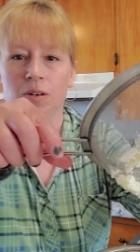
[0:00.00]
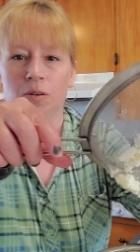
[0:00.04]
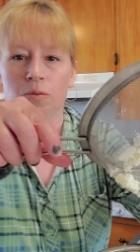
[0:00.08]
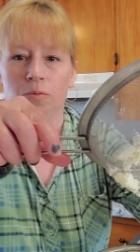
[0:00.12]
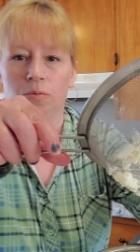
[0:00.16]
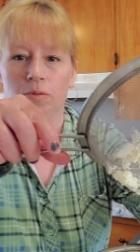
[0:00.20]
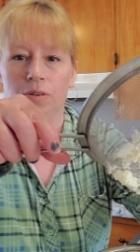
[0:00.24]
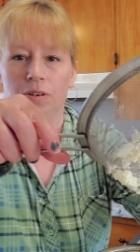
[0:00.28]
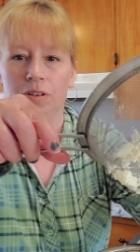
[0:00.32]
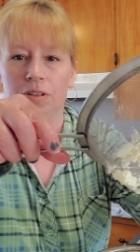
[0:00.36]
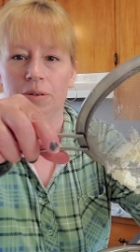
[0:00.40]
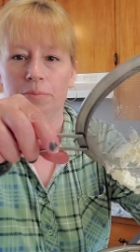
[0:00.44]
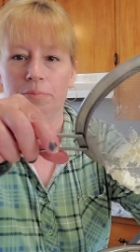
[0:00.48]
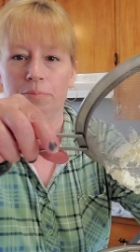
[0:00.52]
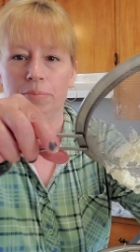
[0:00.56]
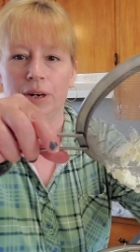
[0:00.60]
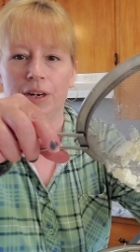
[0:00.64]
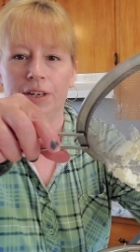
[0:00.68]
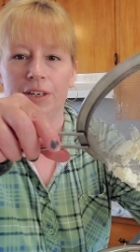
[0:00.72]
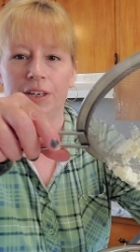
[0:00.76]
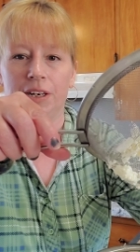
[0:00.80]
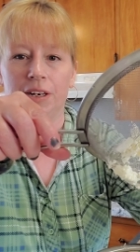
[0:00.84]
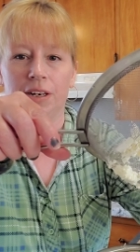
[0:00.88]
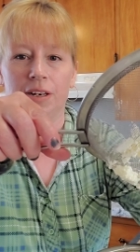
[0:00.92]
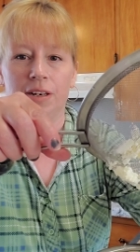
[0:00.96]
where the
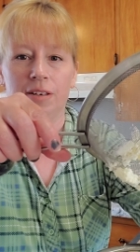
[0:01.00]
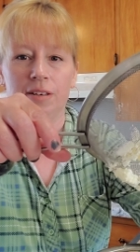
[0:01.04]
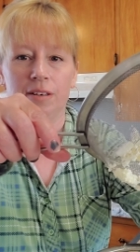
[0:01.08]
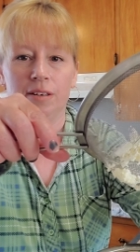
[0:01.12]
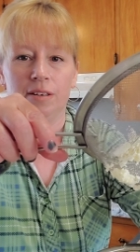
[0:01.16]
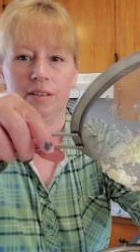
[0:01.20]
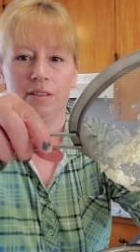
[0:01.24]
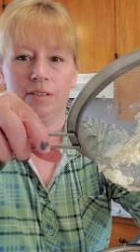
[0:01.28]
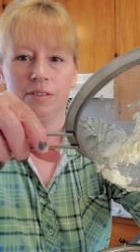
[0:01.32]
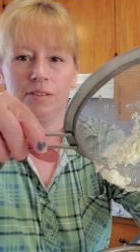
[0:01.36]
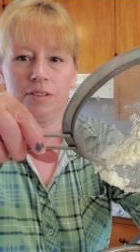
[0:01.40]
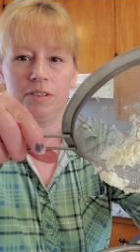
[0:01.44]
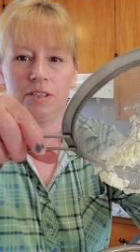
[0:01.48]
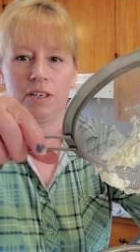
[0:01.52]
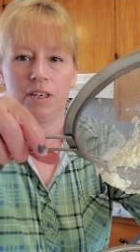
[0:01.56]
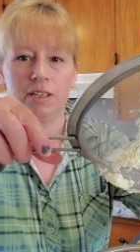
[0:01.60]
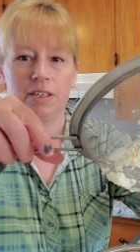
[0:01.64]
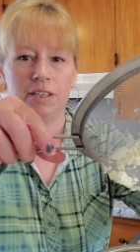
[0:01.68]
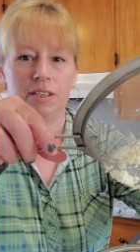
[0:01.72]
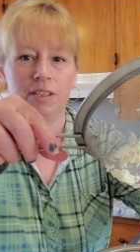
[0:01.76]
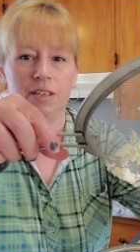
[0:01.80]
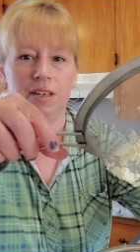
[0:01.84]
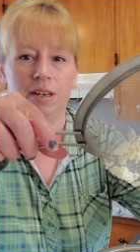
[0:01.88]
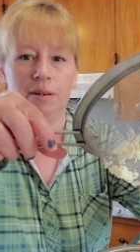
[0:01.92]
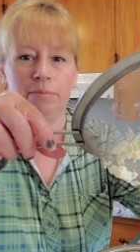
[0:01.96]
butter
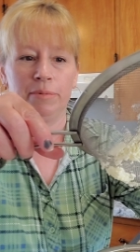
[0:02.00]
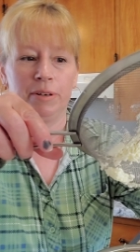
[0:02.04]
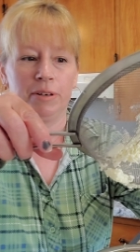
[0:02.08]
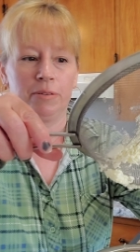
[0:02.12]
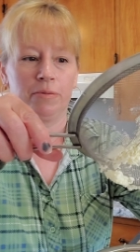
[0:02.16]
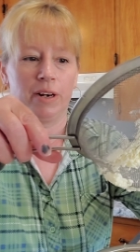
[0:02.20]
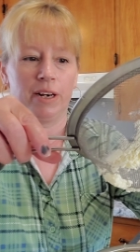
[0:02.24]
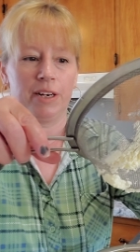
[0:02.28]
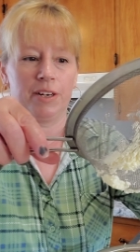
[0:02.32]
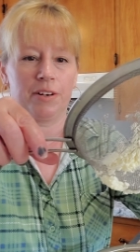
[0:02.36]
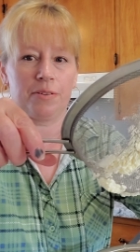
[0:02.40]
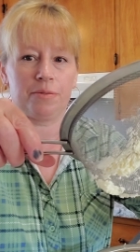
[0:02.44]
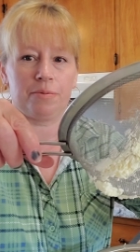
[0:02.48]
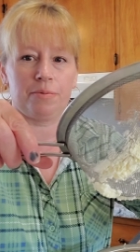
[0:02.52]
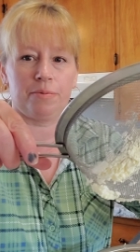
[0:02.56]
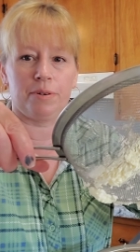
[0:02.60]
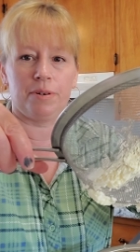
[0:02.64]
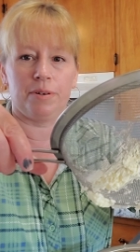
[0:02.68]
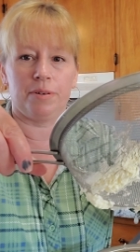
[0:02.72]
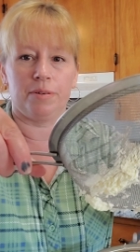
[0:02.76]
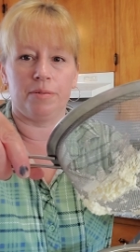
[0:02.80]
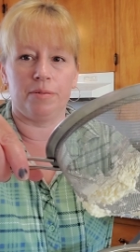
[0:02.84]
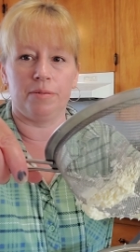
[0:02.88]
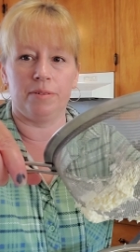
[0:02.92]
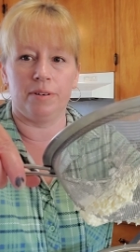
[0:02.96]
started coming right
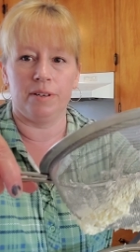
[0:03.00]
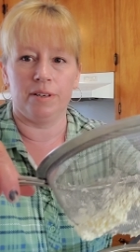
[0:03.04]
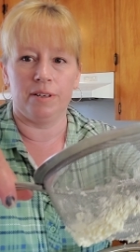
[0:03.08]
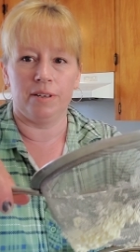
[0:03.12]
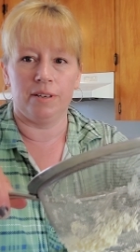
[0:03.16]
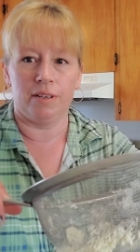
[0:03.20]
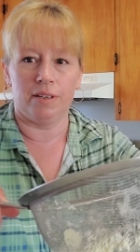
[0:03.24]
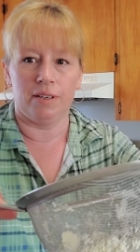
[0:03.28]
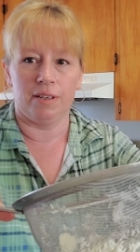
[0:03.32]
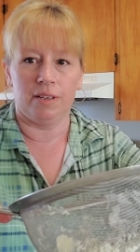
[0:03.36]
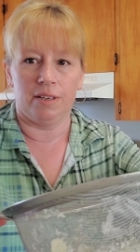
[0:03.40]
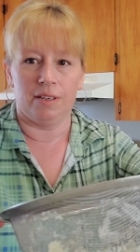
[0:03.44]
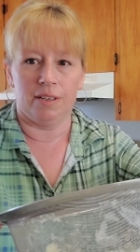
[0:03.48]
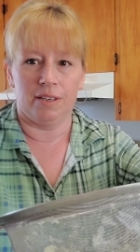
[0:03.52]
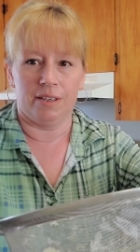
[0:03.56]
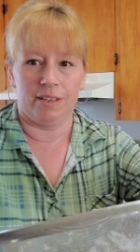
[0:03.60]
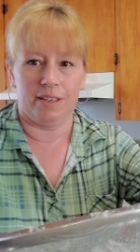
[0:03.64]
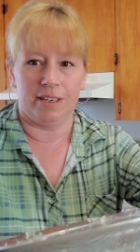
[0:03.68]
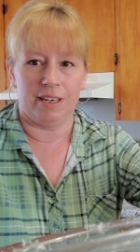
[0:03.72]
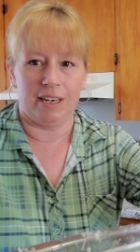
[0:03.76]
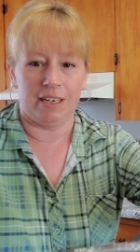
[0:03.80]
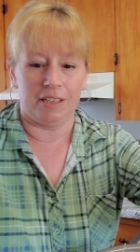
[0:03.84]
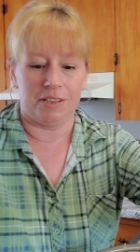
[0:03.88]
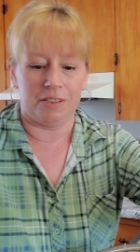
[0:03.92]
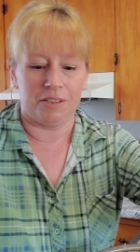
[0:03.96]
through.
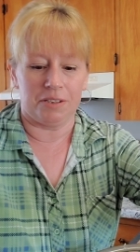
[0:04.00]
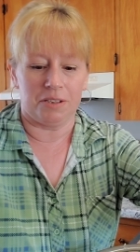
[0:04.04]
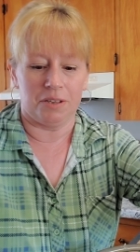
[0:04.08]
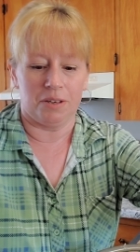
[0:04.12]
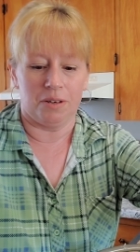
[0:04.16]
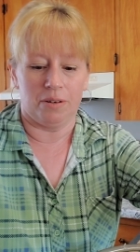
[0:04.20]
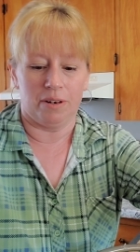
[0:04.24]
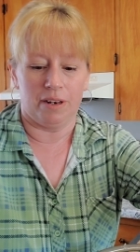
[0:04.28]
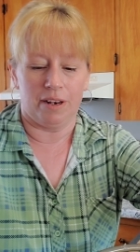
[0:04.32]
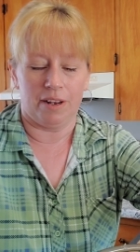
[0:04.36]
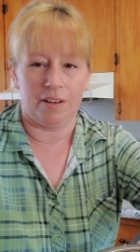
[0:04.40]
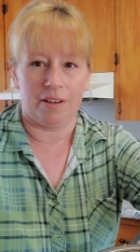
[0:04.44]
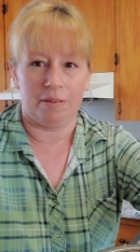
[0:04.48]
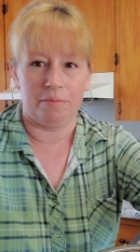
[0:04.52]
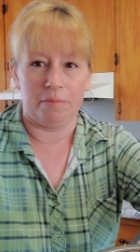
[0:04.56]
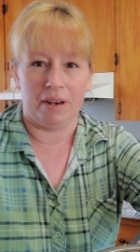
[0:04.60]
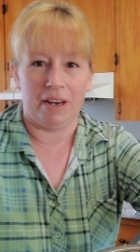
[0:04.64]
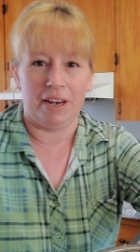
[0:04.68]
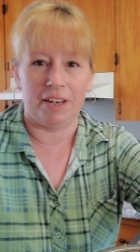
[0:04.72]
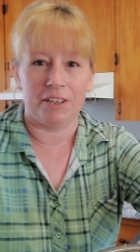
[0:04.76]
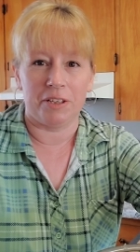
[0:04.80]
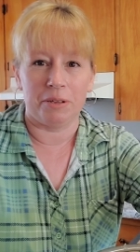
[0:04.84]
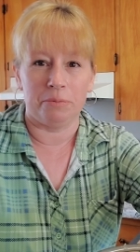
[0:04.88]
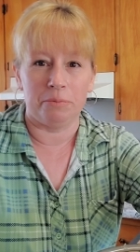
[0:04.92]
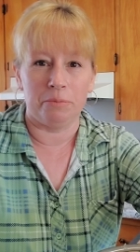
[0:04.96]
Yeah, so I
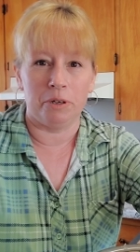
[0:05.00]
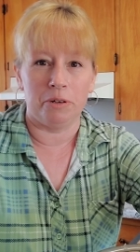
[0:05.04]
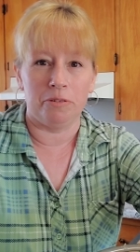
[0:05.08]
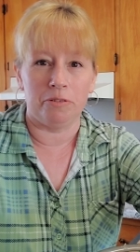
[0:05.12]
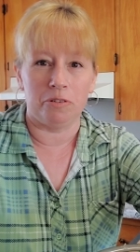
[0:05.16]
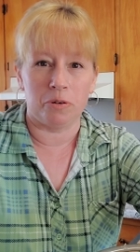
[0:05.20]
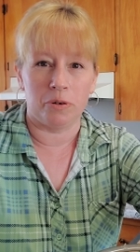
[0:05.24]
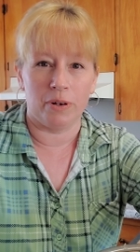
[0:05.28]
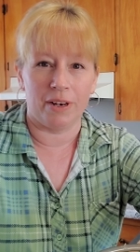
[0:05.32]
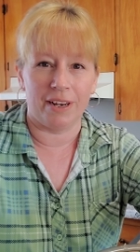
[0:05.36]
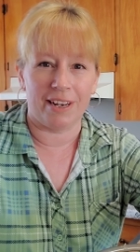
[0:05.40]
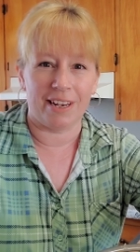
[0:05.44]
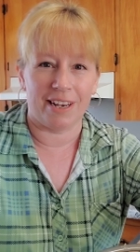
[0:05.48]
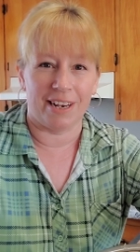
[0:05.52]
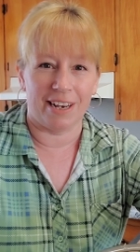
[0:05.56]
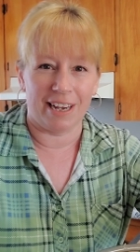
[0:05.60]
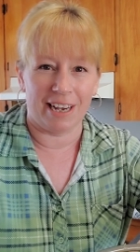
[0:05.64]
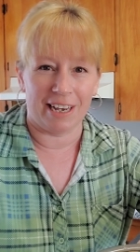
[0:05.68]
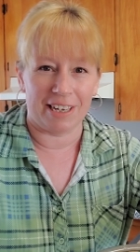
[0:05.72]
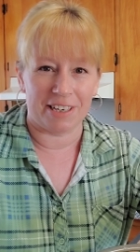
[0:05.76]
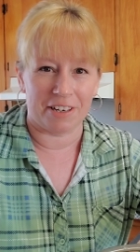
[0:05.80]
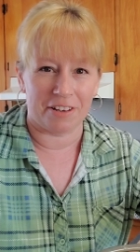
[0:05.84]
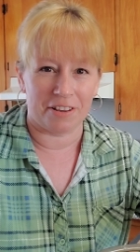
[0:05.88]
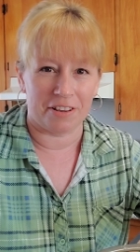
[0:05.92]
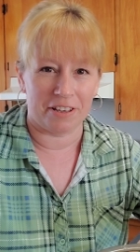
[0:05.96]
had to move quick. I
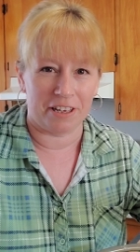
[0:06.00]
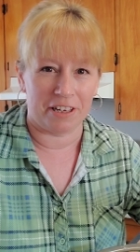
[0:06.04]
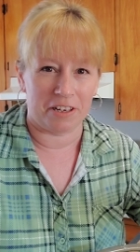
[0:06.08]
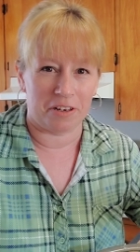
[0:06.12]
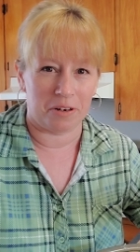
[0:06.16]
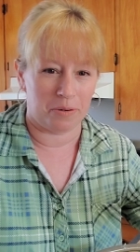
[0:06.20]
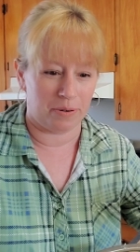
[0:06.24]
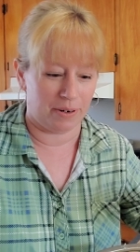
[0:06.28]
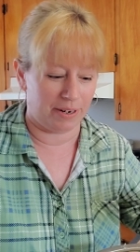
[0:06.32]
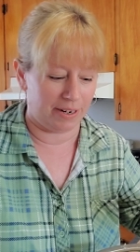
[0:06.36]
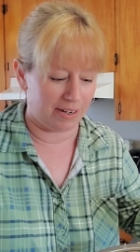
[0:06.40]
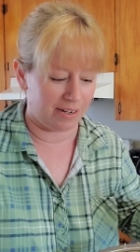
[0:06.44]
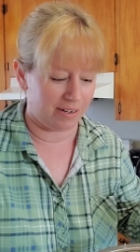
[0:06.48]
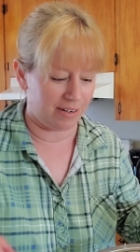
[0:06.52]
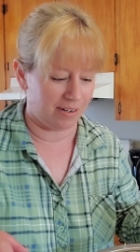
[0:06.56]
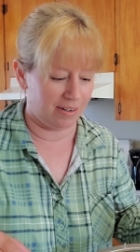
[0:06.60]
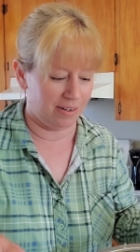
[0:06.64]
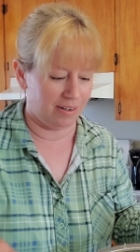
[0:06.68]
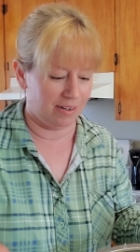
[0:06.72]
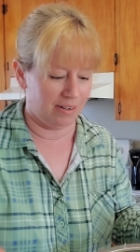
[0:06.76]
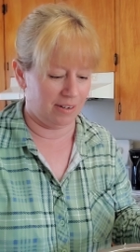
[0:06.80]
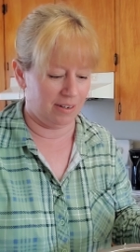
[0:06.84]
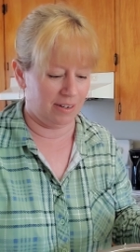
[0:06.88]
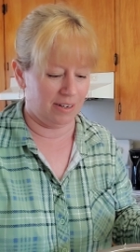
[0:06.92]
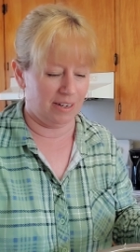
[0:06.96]
had to think quick.
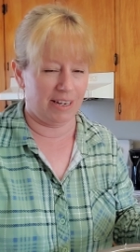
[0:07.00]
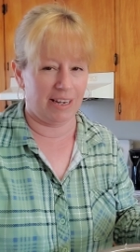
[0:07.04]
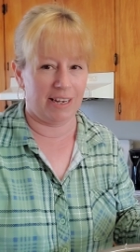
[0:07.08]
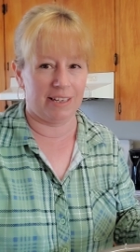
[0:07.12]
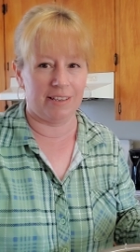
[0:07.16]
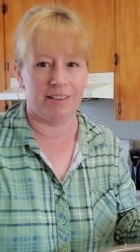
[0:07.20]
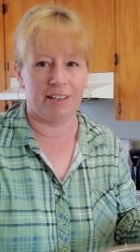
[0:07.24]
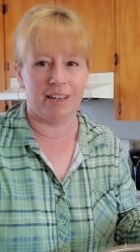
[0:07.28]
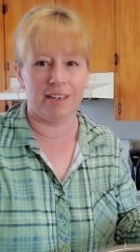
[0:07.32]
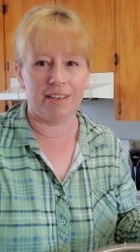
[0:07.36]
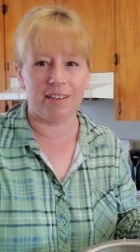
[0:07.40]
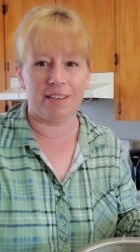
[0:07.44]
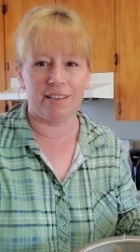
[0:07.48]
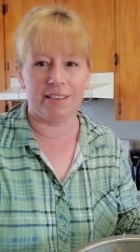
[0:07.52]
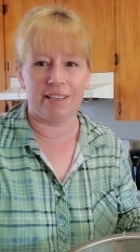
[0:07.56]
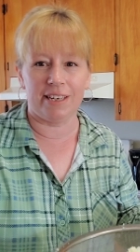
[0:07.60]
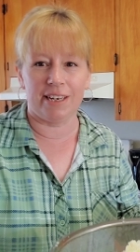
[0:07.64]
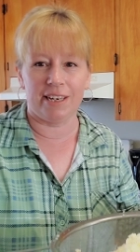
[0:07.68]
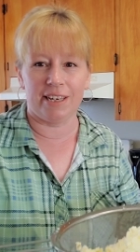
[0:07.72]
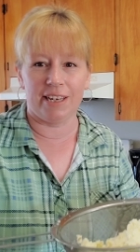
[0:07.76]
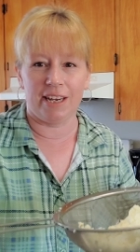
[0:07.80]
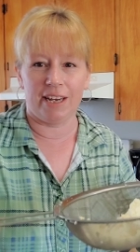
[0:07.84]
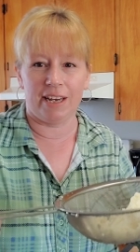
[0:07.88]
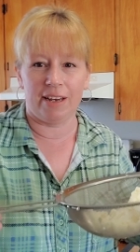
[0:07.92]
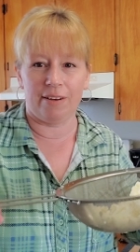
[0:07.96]
And luckily
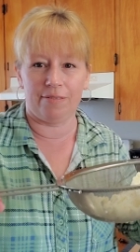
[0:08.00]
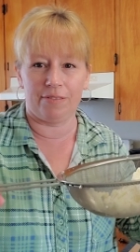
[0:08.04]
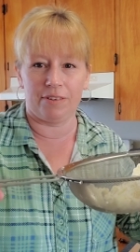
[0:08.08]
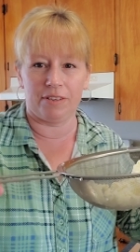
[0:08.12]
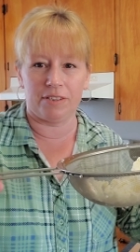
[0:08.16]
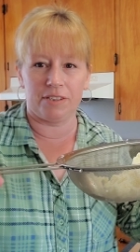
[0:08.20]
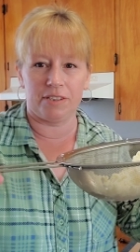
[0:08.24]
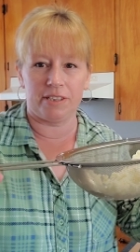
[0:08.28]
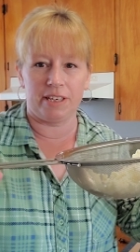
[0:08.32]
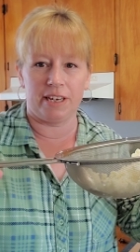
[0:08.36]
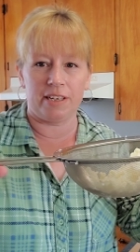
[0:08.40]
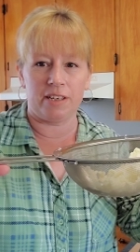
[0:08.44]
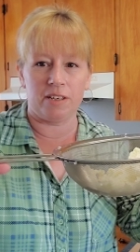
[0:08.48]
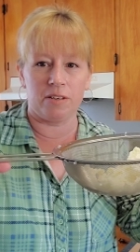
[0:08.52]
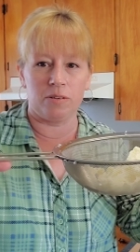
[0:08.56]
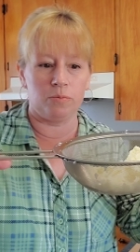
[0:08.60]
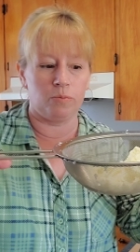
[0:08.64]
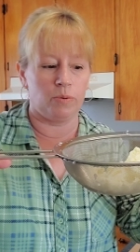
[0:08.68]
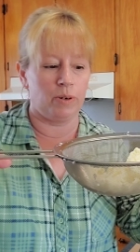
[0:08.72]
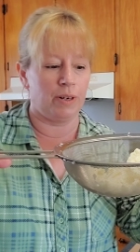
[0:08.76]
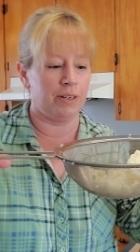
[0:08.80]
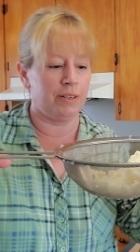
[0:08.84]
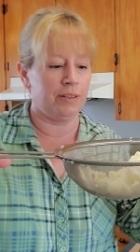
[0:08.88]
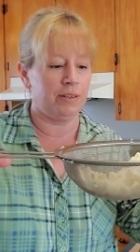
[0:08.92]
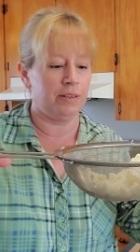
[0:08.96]
I have the second
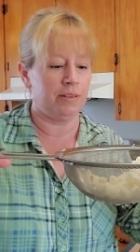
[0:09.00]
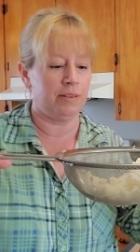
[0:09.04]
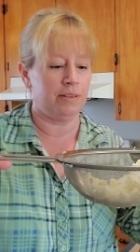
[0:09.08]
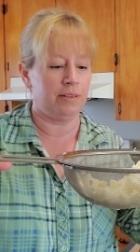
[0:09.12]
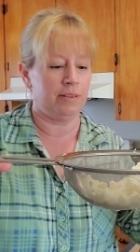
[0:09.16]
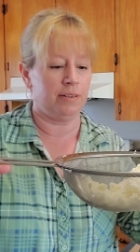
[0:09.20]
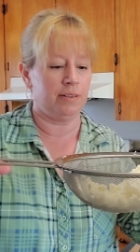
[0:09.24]
one.